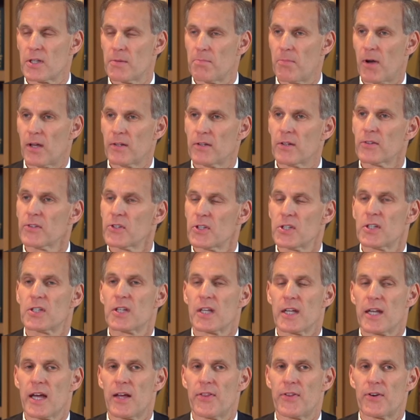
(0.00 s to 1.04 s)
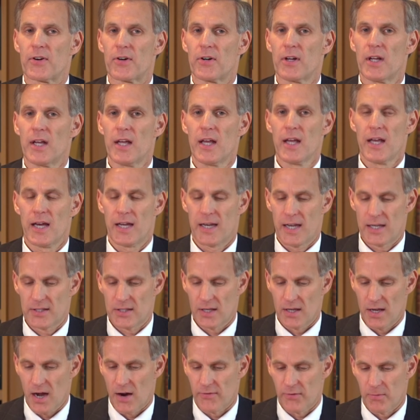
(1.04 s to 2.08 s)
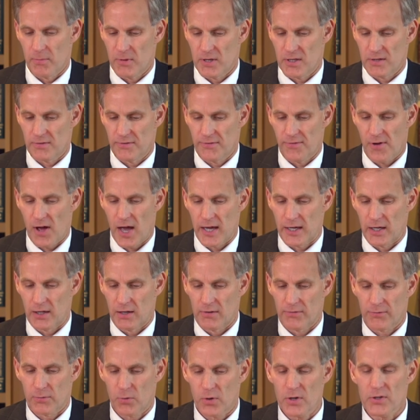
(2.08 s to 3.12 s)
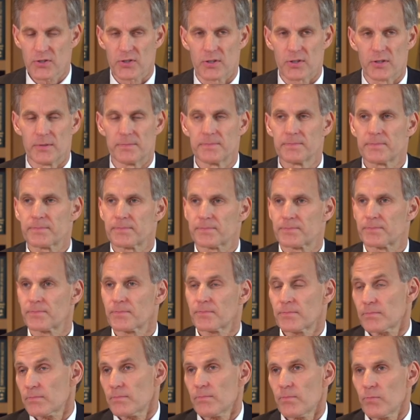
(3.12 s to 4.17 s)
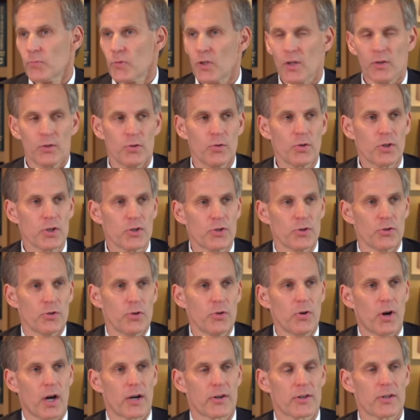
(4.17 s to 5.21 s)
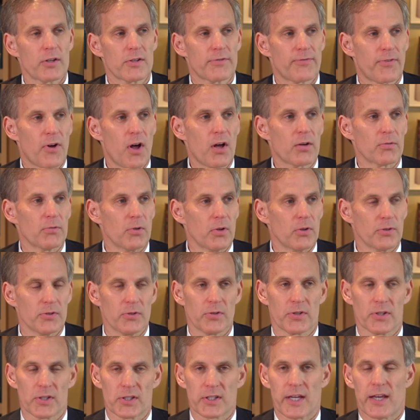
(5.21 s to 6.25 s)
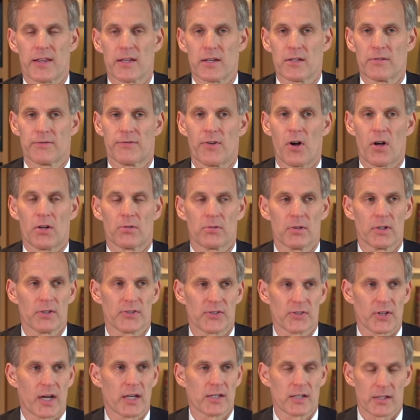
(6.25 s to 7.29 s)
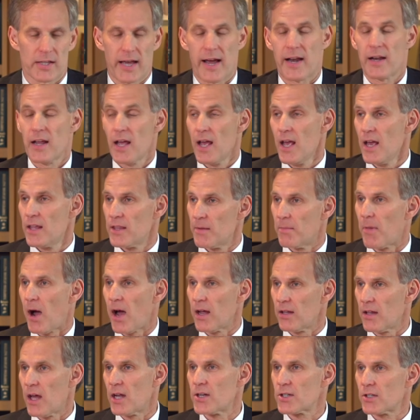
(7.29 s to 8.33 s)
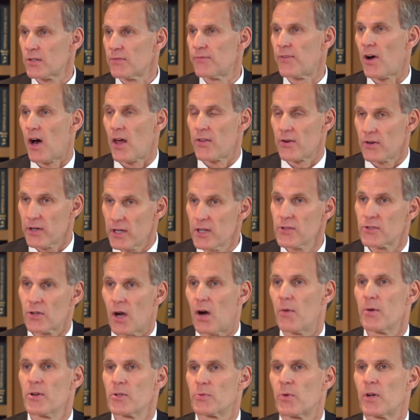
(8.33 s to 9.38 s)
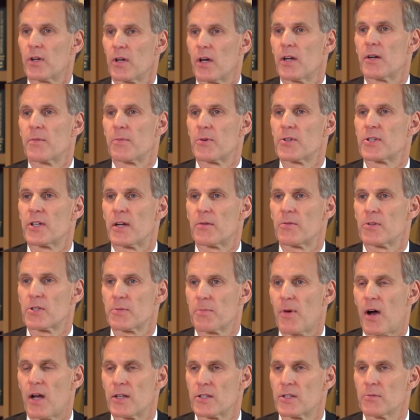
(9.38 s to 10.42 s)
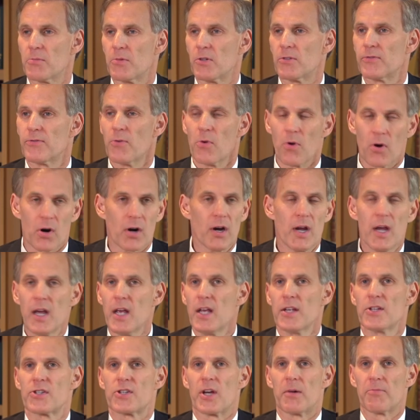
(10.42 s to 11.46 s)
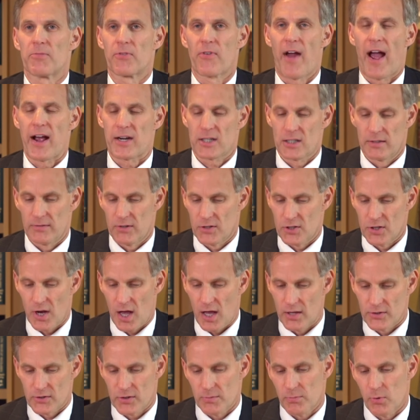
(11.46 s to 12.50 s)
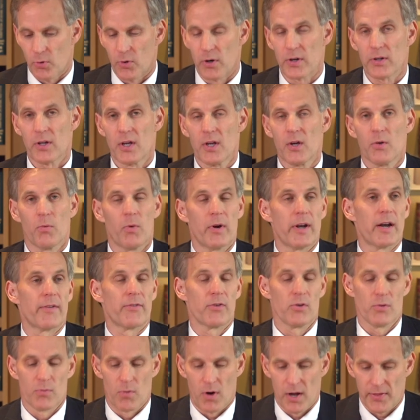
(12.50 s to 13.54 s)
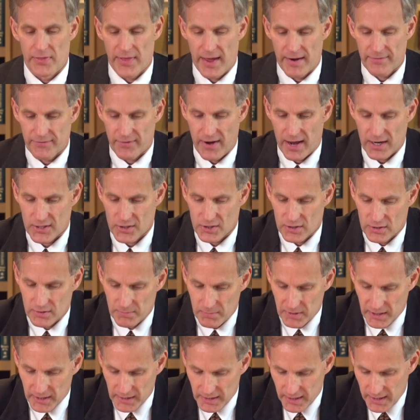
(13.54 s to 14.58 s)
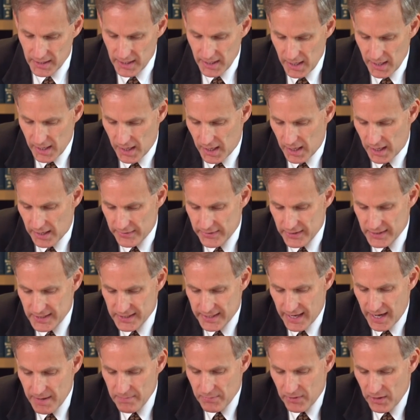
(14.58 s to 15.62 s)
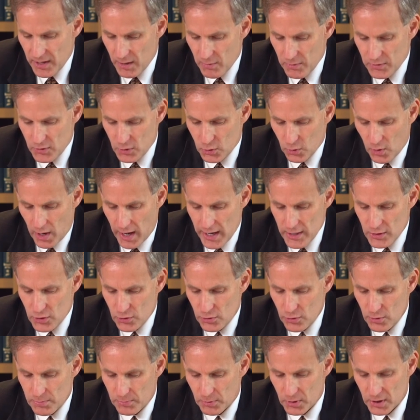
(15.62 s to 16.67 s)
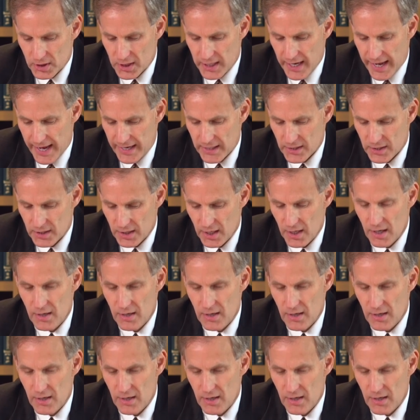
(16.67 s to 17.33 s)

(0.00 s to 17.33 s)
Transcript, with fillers: that bundles these together and has the government define and enforce them, you could do under the default rule. You could say the default rule is such that the biological father is always 100% responsible for some fraction of the child's support, whatever you want that fraction to be. Uh, the same thing with trying to protect